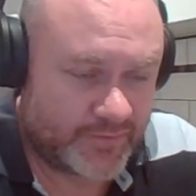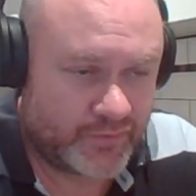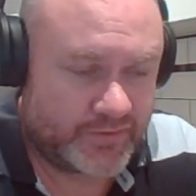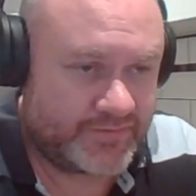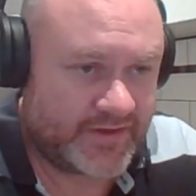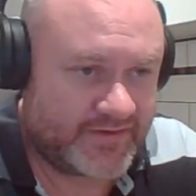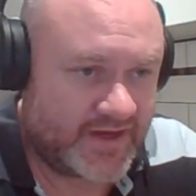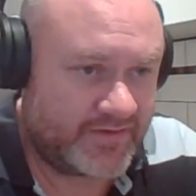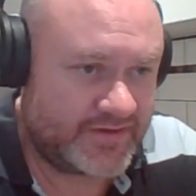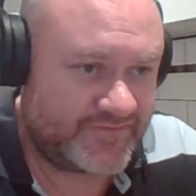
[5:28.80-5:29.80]
reported the other
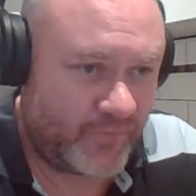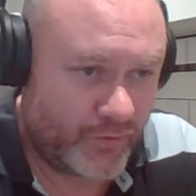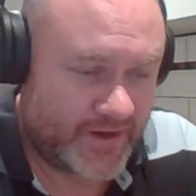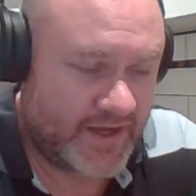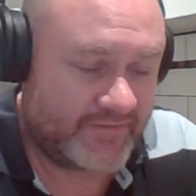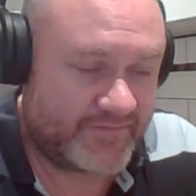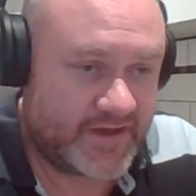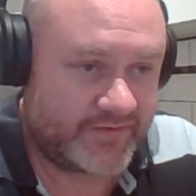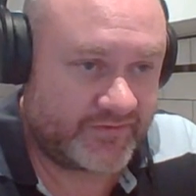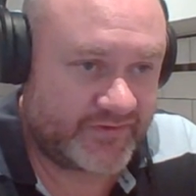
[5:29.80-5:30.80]
day that there's
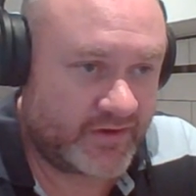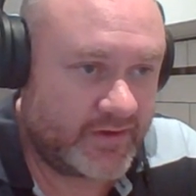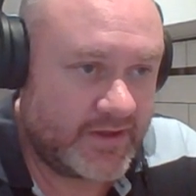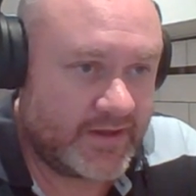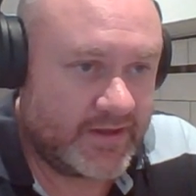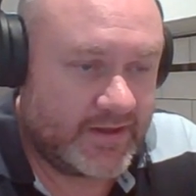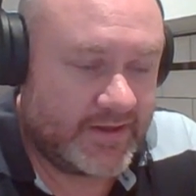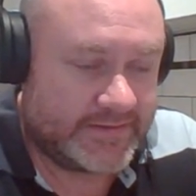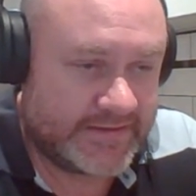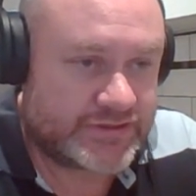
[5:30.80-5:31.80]
4,500. So
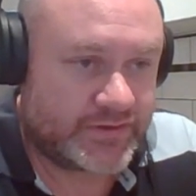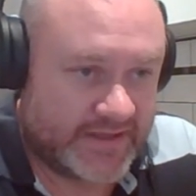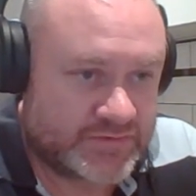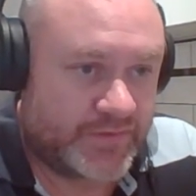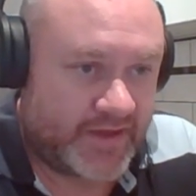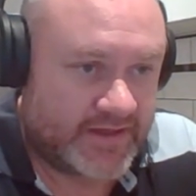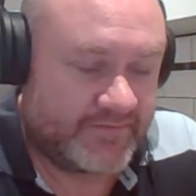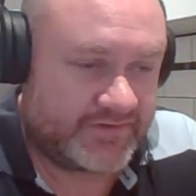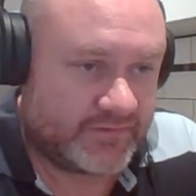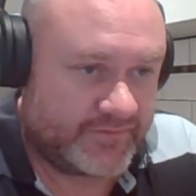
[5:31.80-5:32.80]
literally, it's what they
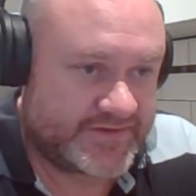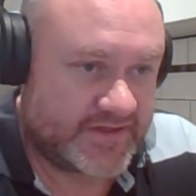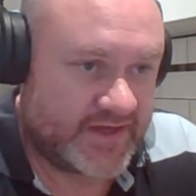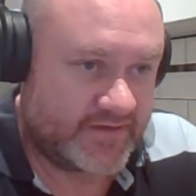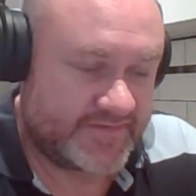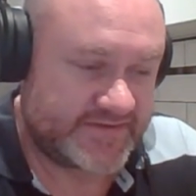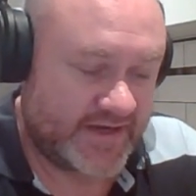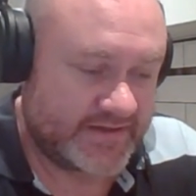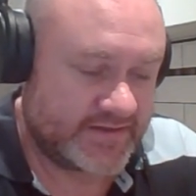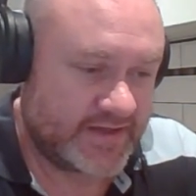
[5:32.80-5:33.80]
give to a visiting head of state.